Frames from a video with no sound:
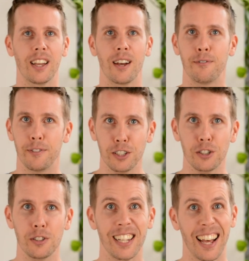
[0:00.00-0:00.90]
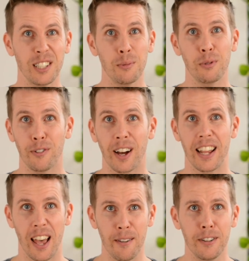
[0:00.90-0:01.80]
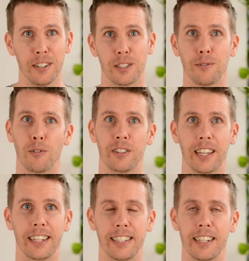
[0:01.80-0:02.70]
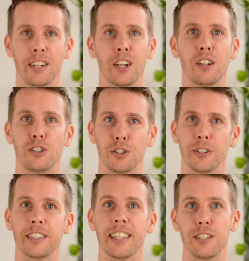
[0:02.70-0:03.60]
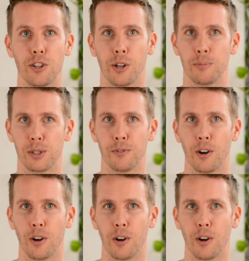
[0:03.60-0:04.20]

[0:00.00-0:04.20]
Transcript: Officials had to provide evidence of what they did during their terms of